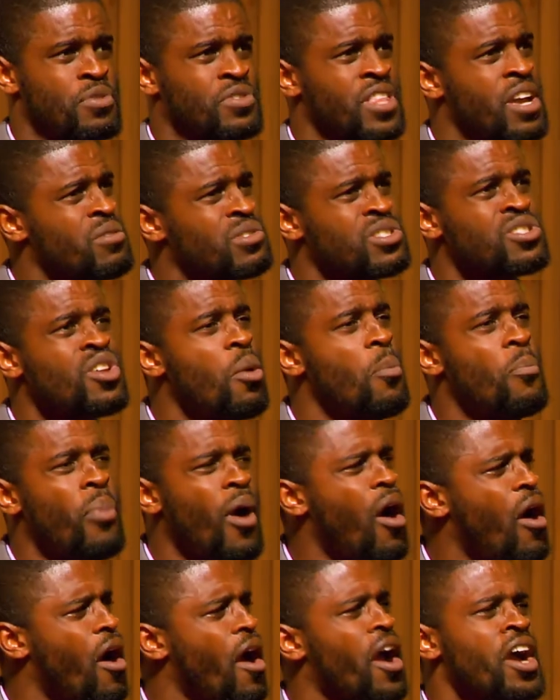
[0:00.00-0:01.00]
There is no
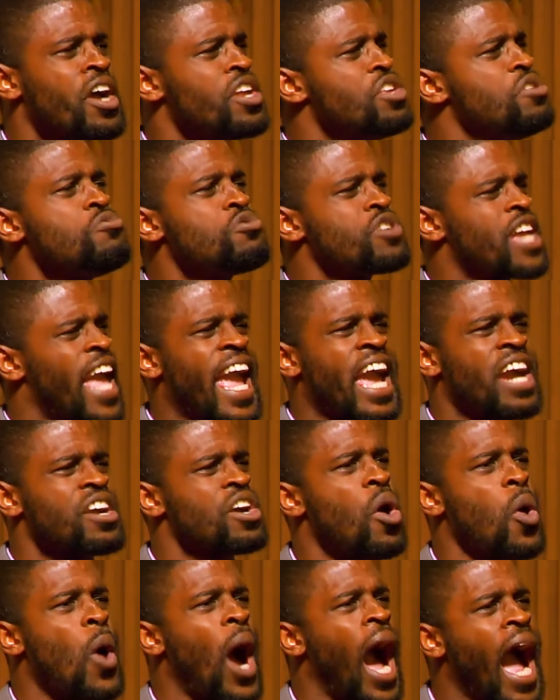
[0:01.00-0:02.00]
bar you can't
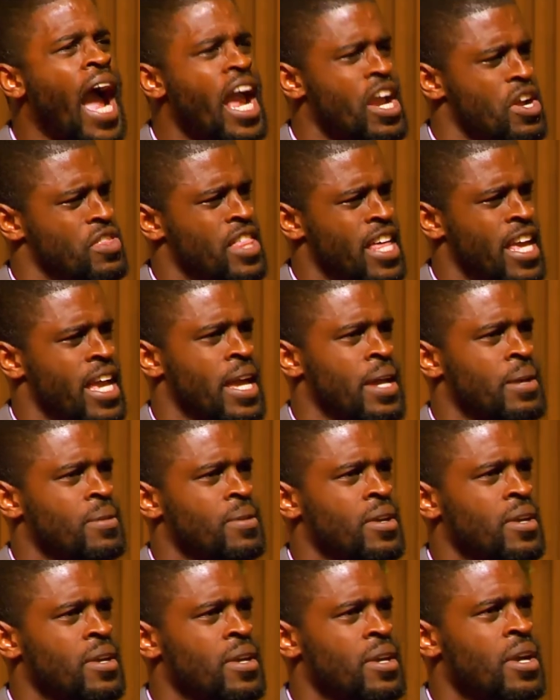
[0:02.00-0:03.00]
go higher than.
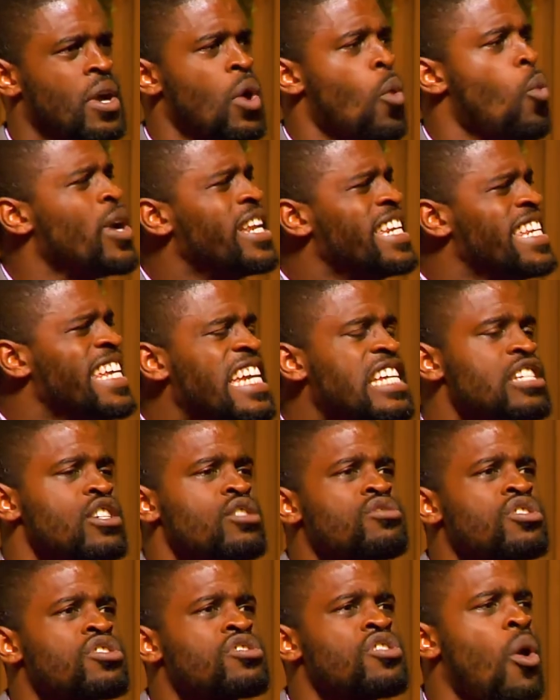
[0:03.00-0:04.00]
We need you
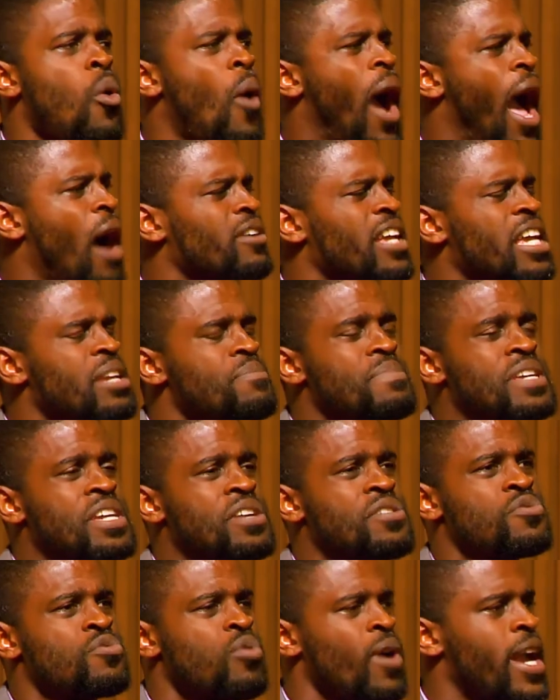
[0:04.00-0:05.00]
to go out and be
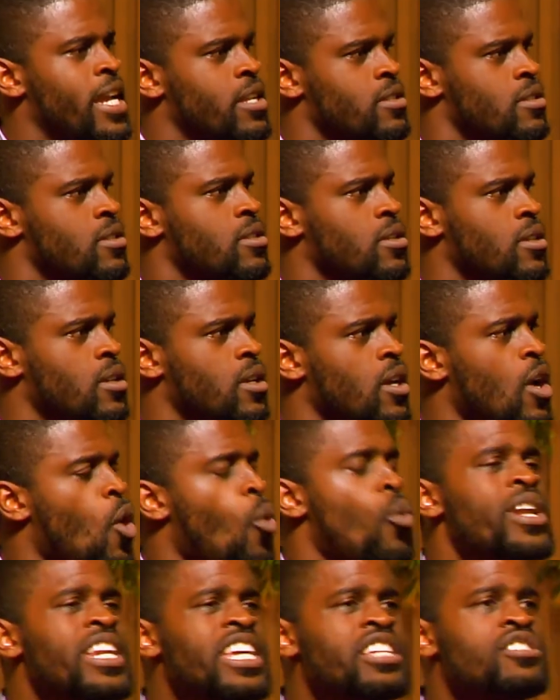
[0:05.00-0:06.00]
great.
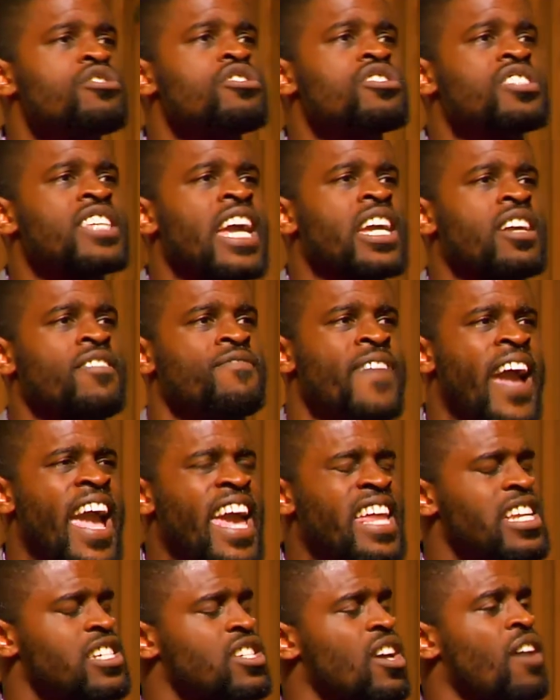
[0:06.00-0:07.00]
We need you to take
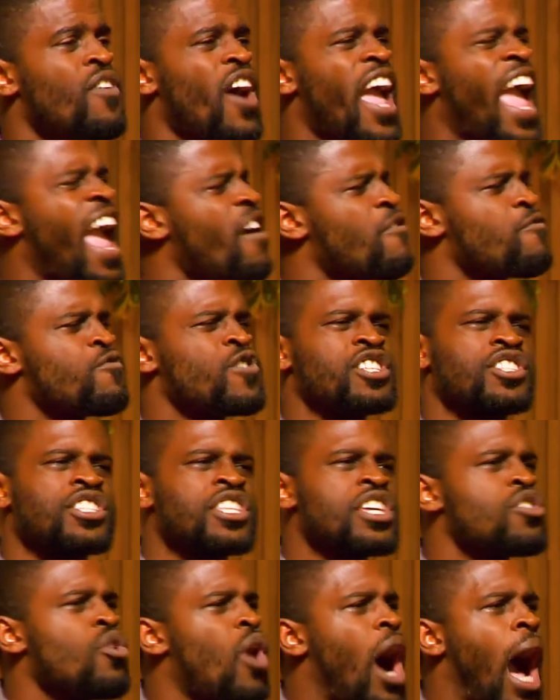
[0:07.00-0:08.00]
advantage of every
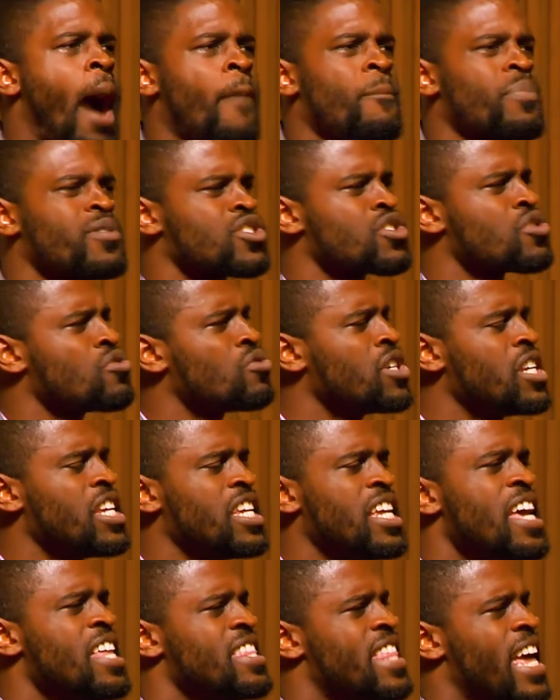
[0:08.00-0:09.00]
single opportunity
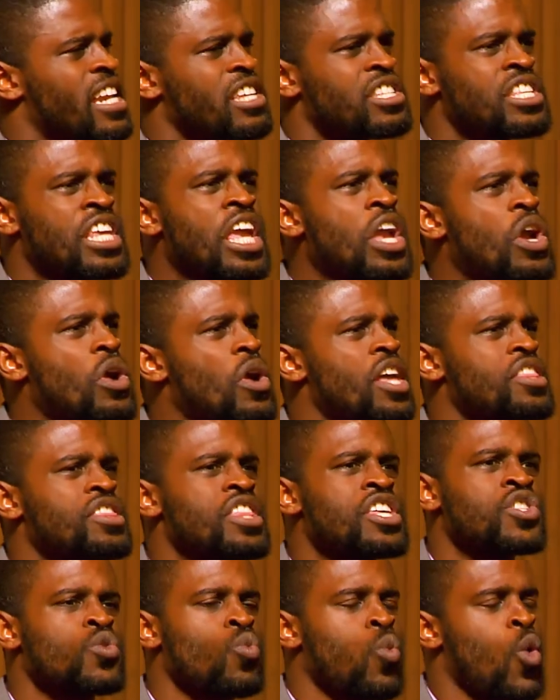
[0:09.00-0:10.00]
that is here in
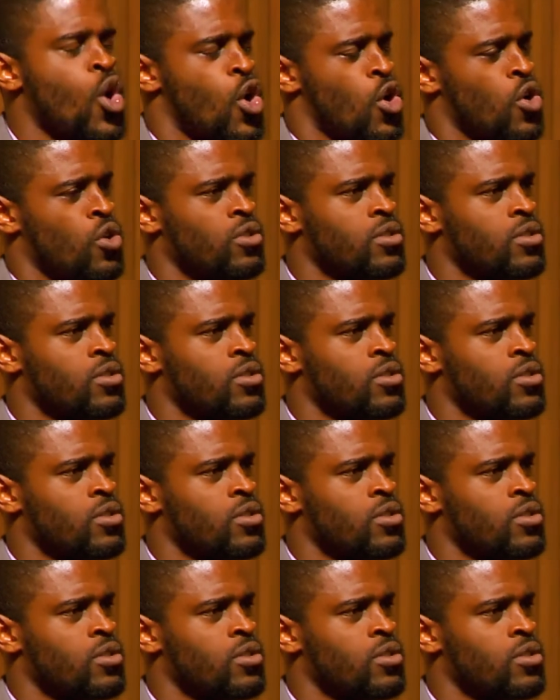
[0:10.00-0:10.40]
this world.